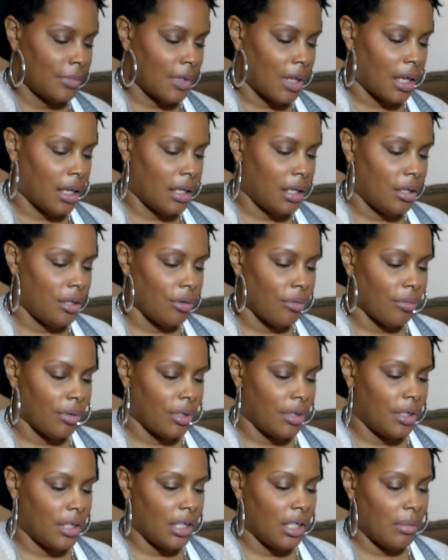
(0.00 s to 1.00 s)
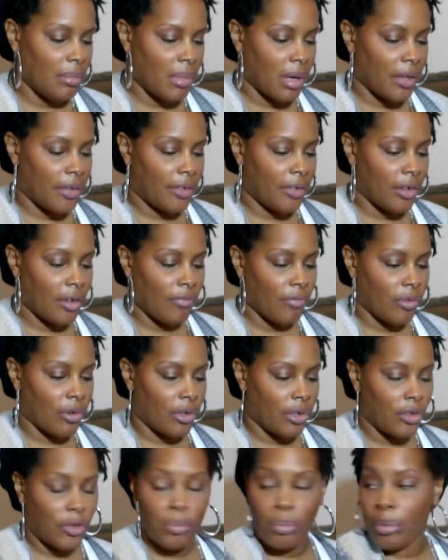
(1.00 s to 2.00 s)
I need to redeem myself
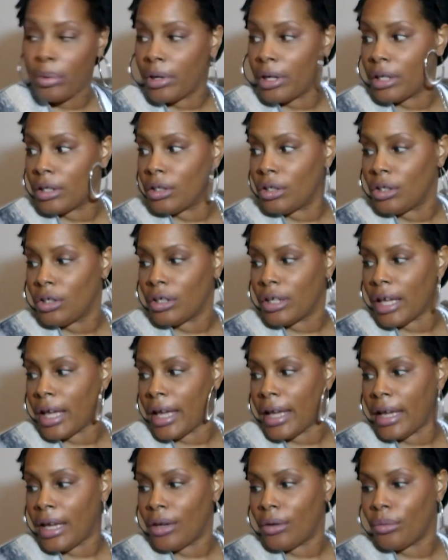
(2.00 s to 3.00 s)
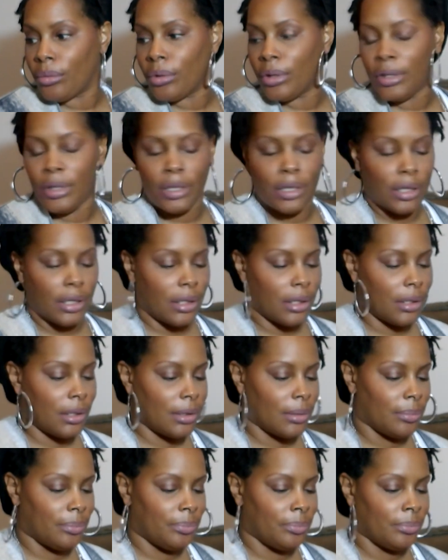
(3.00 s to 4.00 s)
on the spring look and on the
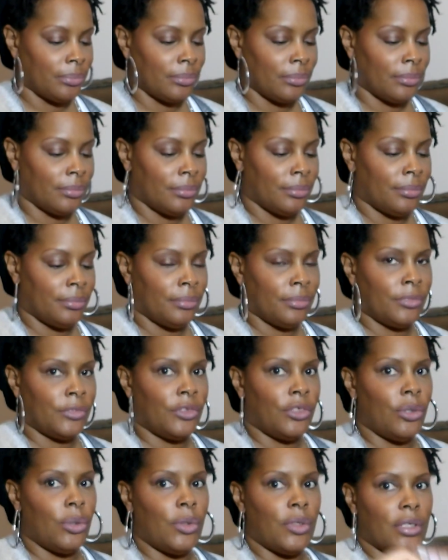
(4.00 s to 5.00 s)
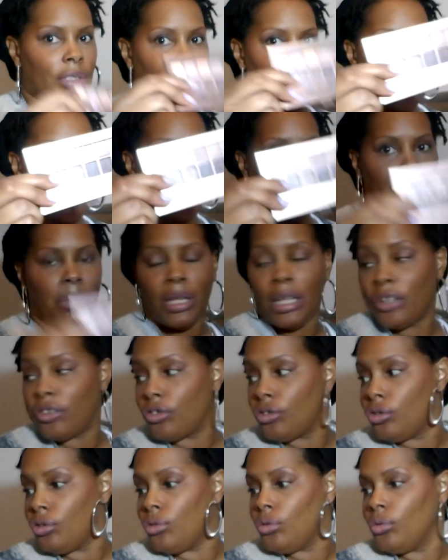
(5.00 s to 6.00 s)
um using this
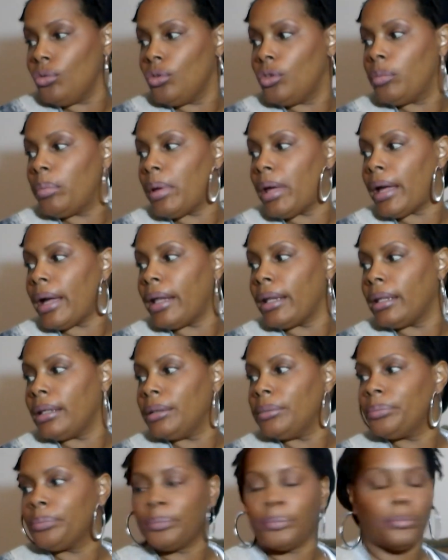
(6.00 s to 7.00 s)
blush nudes palette.